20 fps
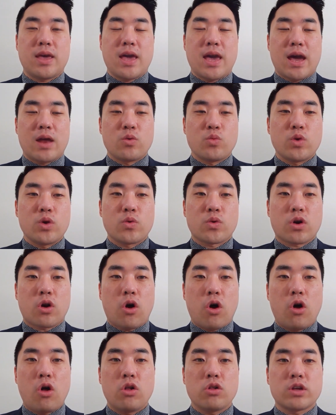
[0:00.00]
and we were
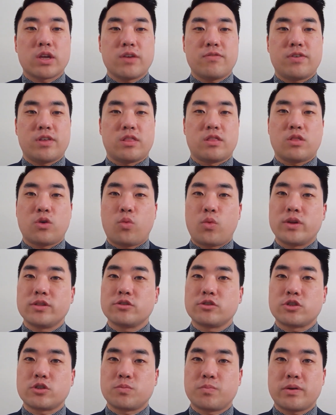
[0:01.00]
all given the one
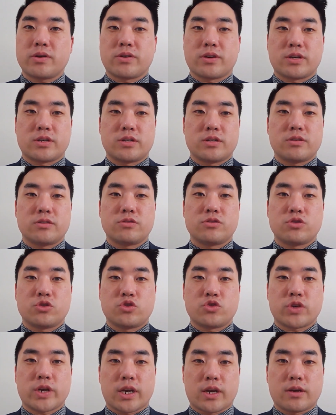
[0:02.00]
Spirit to
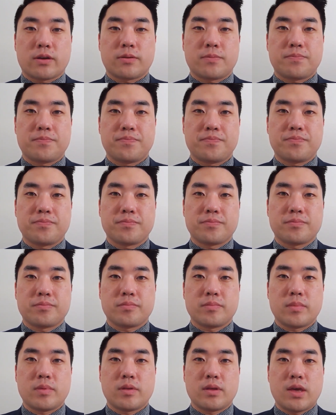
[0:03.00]
drink.
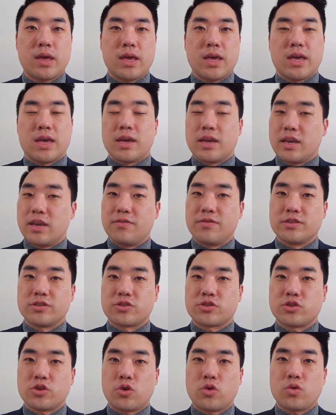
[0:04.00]
Even
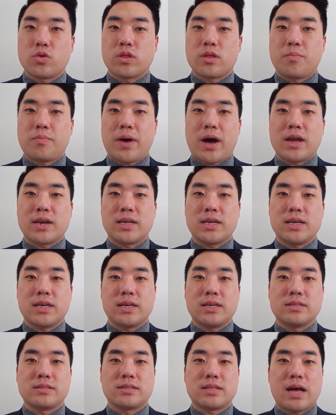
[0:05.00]
so, the body
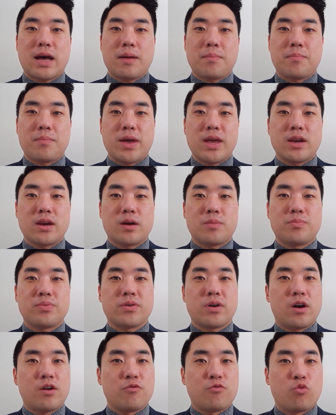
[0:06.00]
is not made
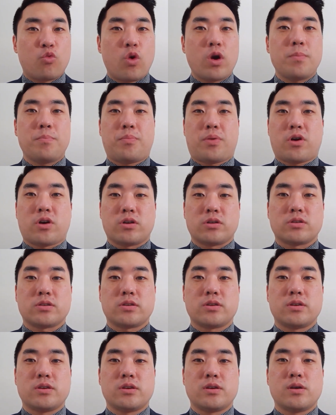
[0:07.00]
up of one part,
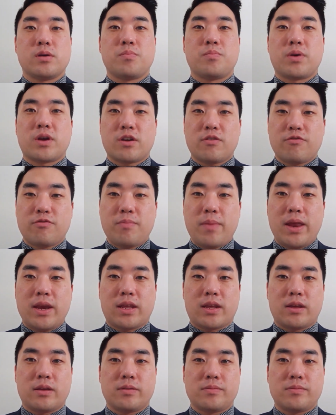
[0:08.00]
but of many.